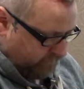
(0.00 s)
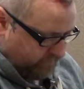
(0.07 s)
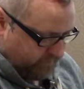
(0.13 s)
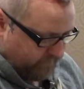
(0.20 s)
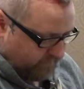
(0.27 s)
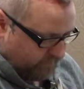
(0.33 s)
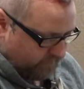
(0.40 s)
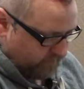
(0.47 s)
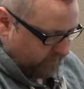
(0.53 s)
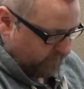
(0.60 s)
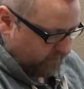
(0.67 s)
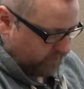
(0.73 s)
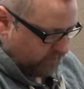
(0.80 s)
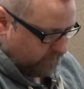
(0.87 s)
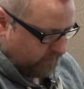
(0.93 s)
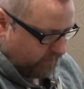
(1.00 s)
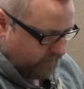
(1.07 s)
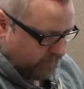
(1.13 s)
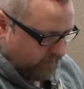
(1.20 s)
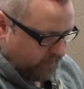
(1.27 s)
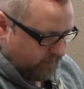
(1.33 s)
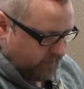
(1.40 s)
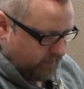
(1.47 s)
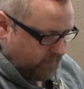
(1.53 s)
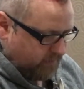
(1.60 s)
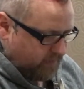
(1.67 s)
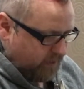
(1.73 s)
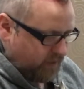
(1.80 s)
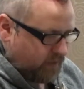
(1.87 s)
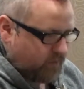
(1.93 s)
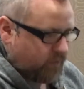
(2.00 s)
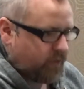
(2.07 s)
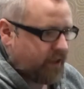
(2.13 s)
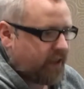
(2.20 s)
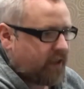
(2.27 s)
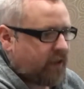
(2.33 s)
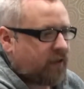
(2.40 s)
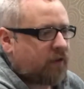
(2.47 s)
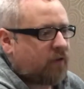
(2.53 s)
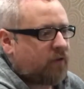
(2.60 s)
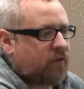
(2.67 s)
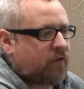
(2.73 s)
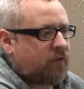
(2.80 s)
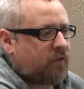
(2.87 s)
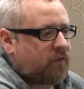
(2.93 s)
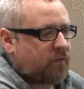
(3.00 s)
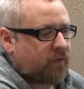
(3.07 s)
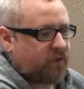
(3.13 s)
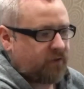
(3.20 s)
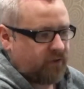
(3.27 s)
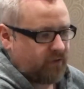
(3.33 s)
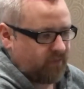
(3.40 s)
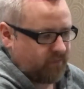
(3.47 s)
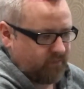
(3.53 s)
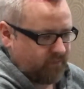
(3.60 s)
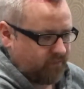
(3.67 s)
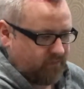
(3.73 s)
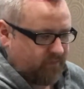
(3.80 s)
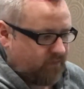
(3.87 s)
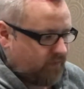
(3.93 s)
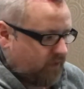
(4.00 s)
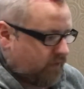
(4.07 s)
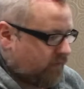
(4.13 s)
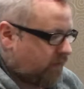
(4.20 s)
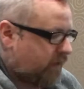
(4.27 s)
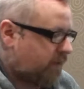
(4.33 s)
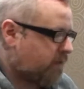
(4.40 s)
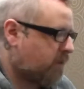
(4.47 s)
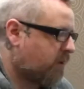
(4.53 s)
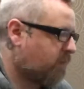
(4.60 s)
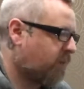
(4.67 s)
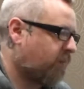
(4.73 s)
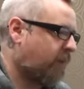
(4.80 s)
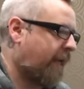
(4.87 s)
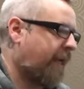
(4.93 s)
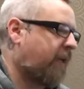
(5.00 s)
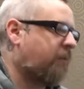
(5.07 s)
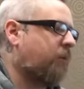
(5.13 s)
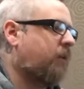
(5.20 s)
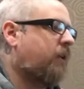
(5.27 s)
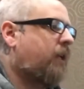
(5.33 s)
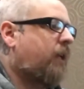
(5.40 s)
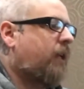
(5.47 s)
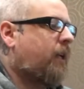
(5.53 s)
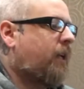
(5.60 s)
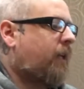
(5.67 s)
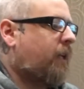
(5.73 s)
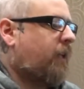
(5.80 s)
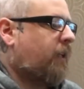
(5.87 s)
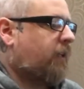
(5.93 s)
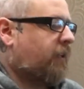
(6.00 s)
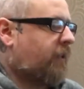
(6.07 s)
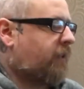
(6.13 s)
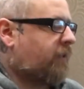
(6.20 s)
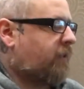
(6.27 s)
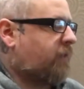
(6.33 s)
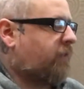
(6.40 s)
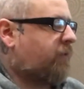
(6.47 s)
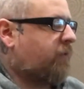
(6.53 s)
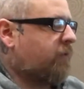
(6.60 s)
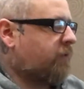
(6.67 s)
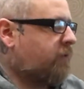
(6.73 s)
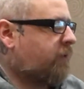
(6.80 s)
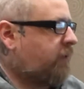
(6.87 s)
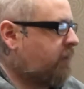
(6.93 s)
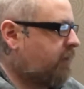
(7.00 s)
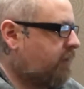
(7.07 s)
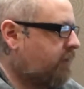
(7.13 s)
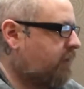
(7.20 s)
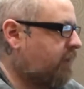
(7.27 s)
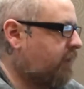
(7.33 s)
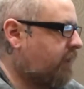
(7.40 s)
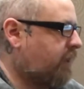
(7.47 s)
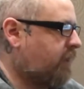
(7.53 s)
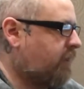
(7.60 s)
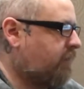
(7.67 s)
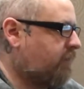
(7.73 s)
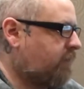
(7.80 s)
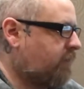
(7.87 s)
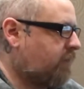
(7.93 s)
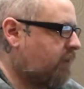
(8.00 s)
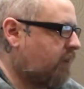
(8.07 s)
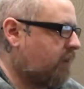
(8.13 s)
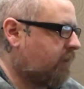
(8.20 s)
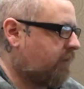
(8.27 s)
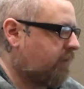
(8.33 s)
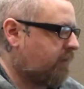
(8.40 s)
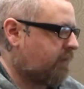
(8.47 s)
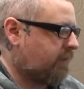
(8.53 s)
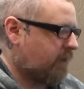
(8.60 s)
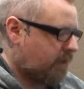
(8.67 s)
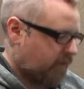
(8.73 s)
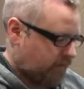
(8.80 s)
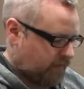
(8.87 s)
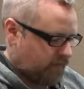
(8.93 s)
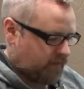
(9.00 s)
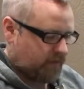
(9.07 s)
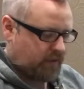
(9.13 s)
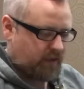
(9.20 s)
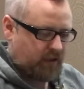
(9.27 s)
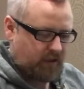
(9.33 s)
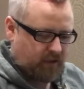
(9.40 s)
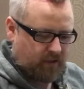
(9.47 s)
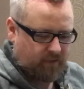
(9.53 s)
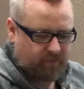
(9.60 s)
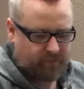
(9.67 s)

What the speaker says: sort of colour, or medium grey kind of colour. The other ones are just, they look kind of cheapy black. But that's the front shock. They say that in